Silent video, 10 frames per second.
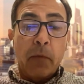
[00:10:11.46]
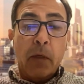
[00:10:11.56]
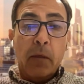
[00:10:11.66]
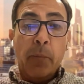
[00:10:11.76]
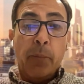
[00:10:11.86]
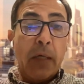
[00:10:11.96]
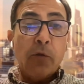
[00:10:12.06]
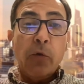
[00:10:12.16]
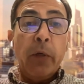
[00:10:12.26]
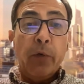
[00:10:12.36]
the price
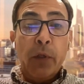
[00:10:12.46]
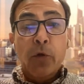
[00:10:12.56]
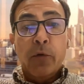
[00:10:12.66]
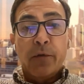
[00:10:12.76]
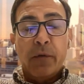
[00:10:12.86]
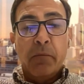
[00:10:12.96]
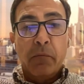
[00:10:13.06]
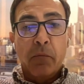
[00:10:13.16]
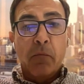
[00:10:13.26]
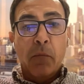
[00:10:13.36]
could be reduced,
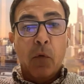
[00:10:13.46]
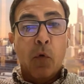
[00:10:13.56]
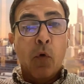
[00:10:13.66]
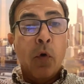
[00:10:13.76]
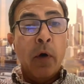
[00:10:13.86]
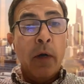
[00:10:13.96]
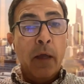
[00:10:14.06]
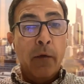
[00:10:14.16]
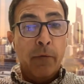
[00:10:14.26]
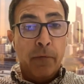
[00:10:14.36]
or
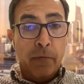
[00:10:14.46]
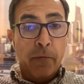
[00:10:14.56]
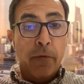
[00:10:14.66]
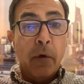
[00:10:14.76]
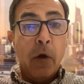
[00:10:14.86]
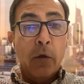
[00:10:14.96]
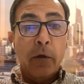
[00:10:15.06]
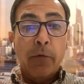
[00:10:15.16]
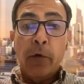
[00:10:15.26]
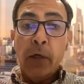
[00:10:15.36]
if
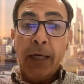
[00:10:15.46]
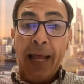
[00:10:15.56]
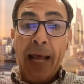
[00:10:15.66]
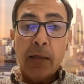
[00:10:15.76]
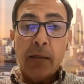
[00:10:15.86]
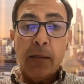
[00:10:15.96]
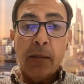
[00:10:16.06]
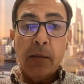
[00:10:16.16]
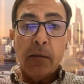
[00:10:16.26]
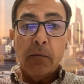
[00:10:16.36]
under further
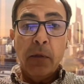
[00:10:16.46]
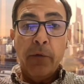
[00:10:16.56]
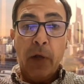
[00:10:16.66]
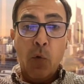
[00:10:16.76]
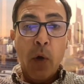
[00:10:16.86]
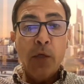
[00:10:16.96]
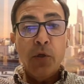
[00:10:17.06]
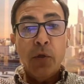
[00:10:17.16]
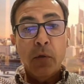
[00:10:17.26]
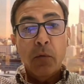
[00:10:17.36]
analysis the
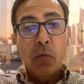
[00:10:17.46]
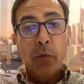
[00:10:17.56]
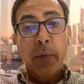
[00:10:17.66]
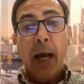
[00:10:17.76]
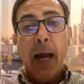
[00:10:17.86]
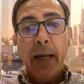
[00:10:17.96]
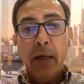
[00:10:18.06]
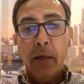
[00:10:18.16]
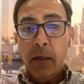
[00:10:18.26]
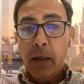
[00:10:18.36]
valuation will be
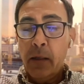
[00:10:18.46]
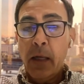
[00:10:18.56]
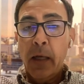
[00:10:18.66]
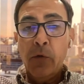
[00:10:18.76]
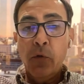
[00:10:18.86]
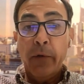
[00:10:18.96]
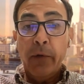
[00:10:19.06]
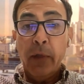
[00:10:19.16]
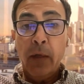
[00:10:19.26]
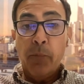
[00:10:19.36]
higher, and then you have
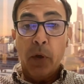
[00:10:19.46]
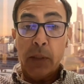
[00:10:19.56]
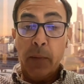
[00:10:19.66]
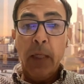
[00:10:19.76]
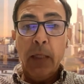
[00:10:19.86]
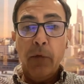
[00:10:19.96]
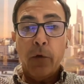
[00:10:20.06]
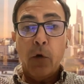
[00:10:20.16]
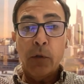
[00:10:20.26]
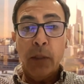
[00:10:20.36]
the possibility of
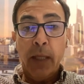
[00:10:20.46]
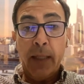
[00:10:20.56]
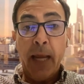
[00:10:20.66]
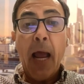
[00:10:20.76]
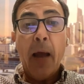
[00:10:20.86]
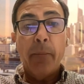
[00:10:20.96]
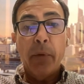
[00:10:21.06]
closing that gap?